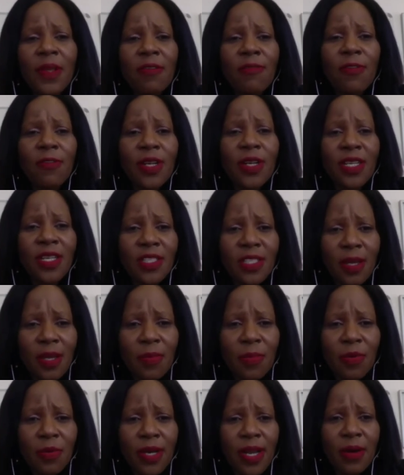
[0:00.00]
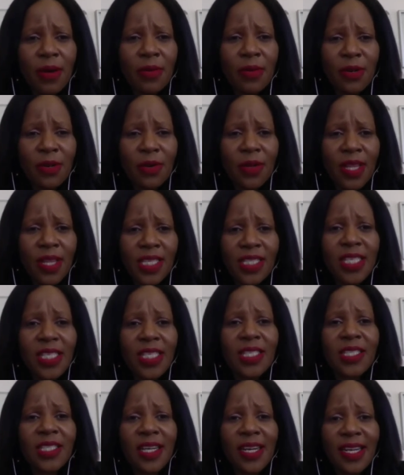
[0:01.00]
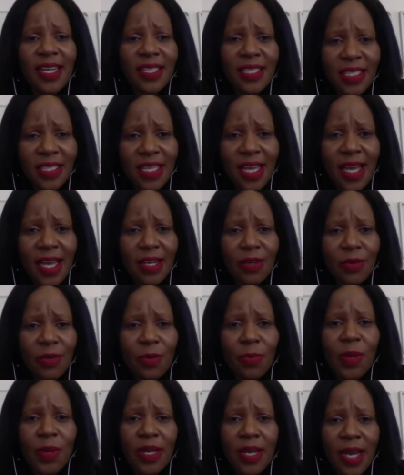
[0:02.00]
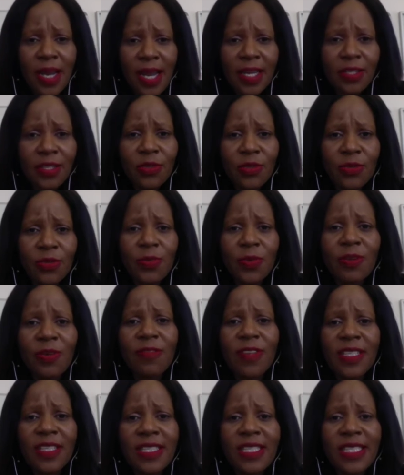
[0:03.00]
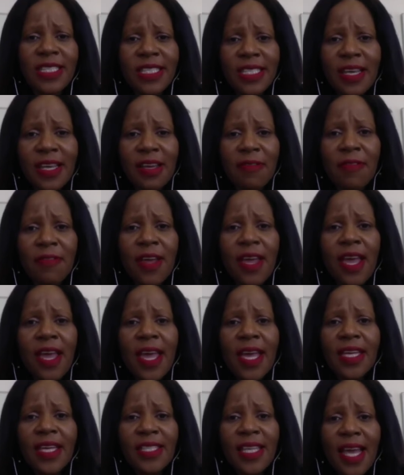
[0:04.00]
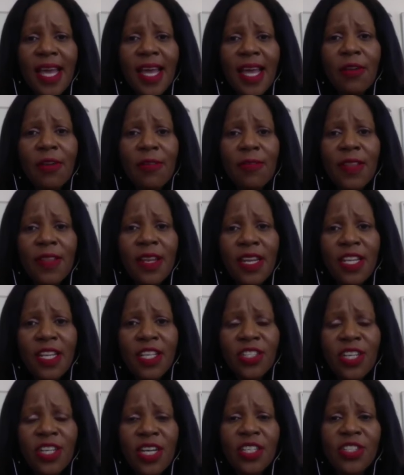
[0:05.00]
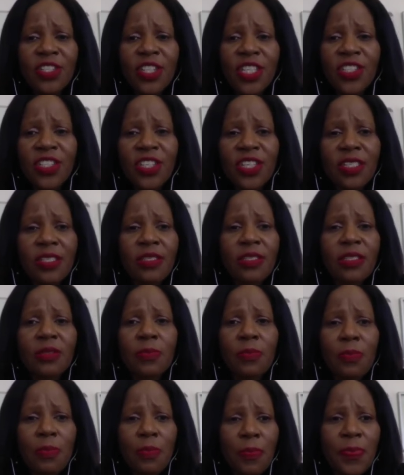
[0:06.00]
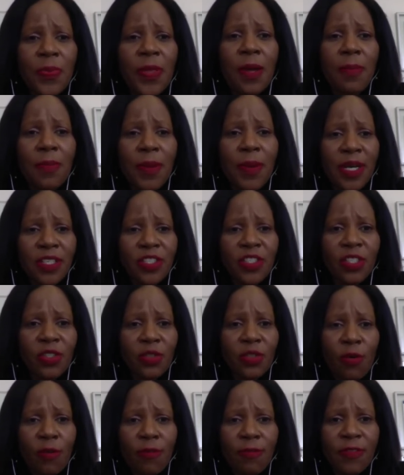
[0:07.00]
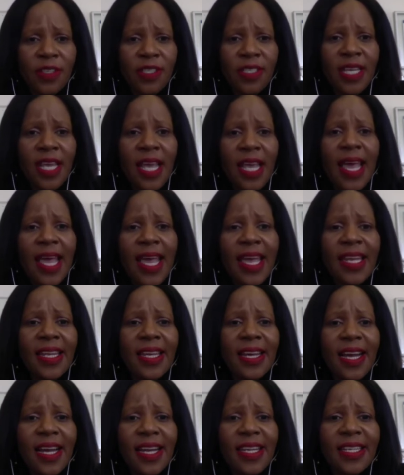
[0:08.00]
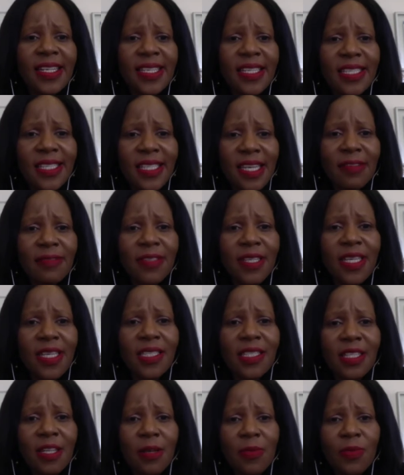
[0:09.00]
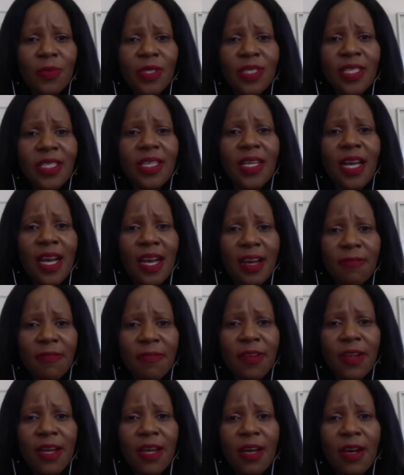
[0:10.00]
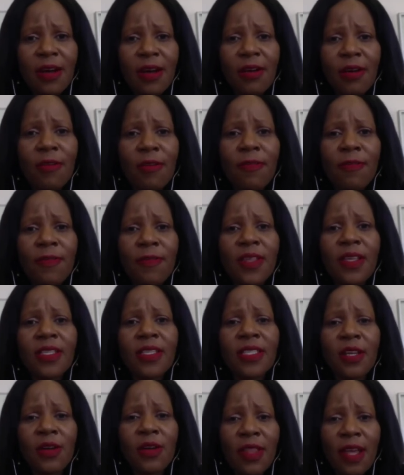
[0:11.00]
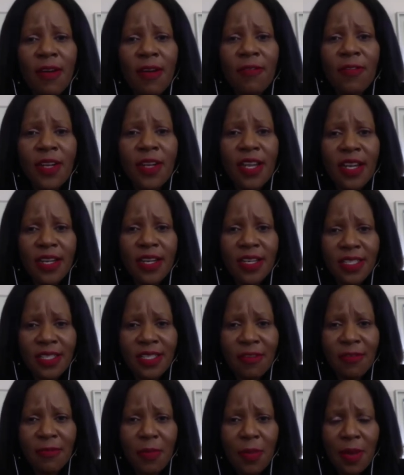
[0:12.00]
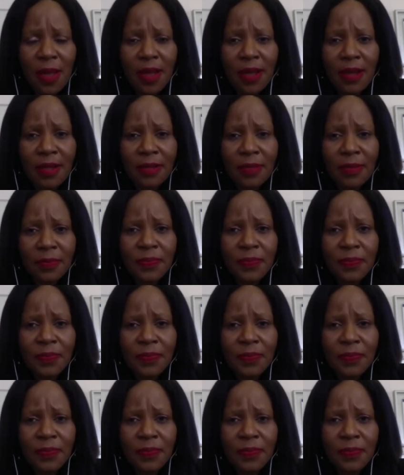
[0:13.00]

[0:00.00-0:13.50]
For example, now we know that his grandson, Kuben Naidoo, previously served as head of the National Treasury's uh, budget office, and he currently serves as deputy governor of the South African Reserve Bank.